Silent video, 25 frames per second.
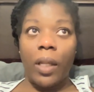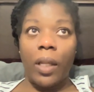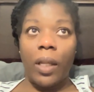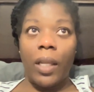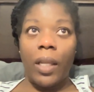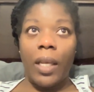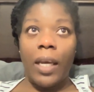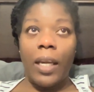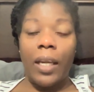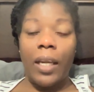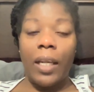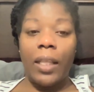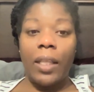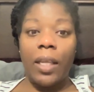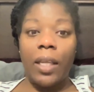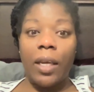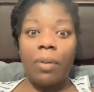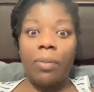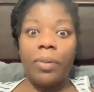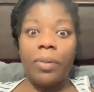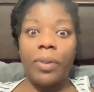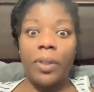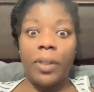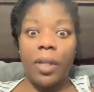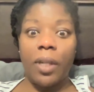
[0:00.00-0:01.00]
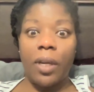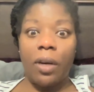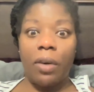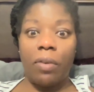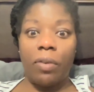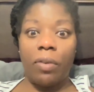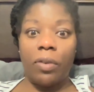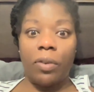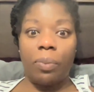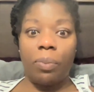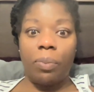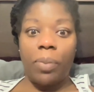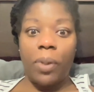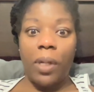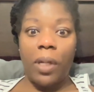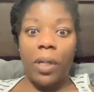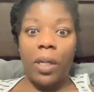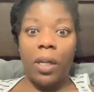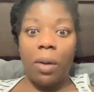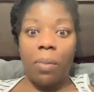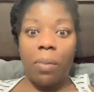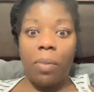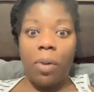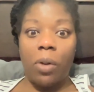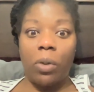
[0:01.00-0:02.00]
letting themselves
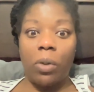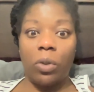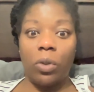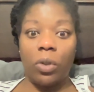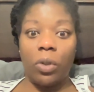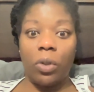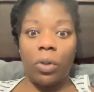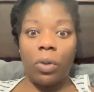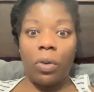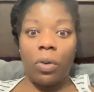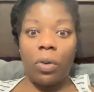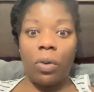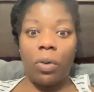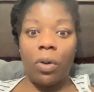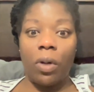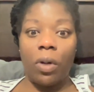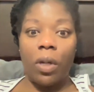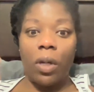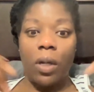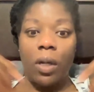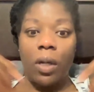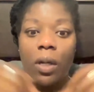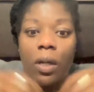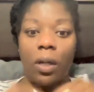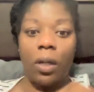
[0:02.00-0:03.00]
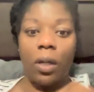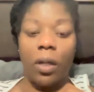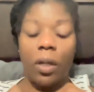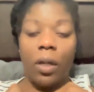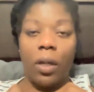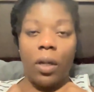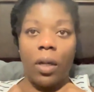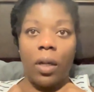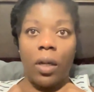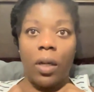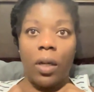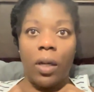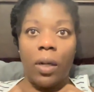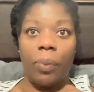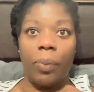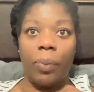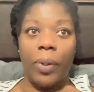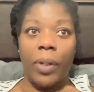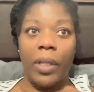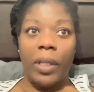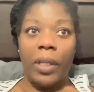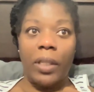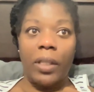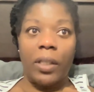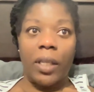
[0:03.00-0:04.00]
be emotional,
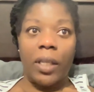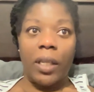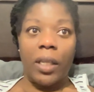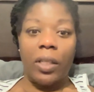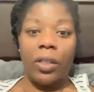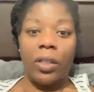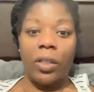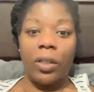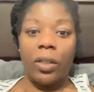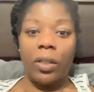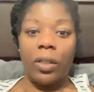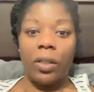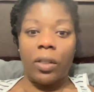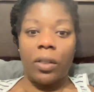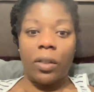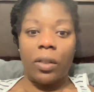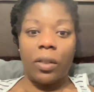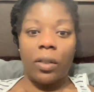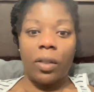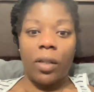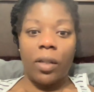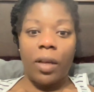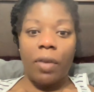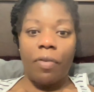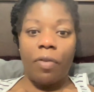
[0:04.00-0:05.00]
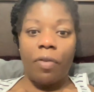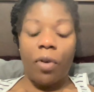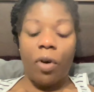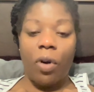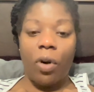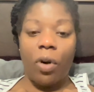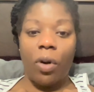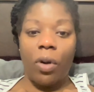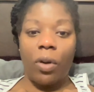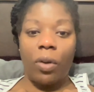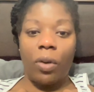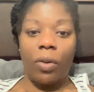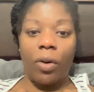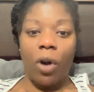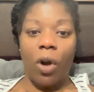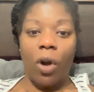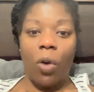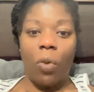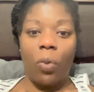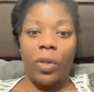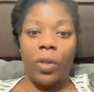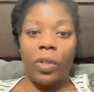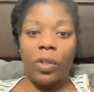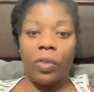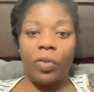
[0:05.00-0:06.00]
because they just have
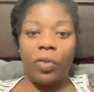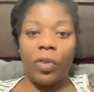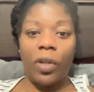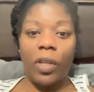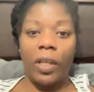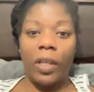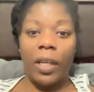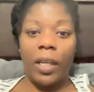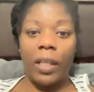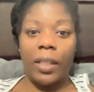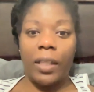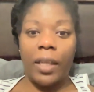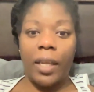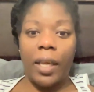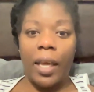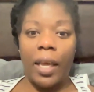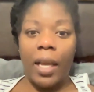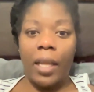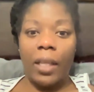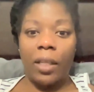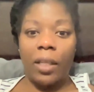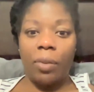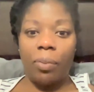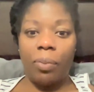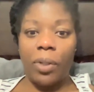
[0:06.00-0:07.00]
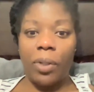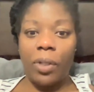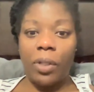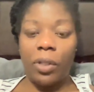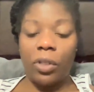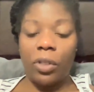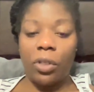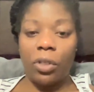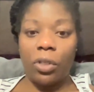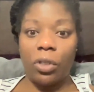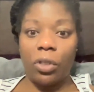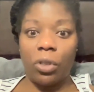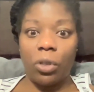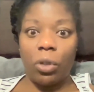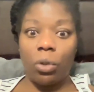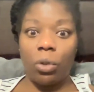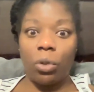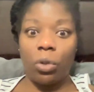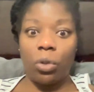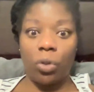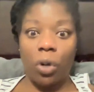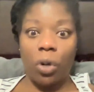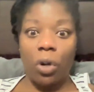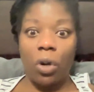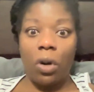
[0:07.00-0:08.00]
always felt like they had to be just so
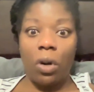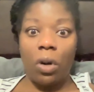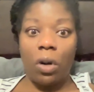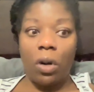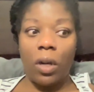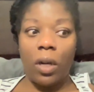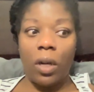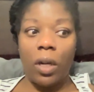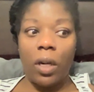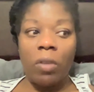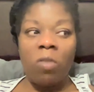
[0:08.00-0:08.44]
strong.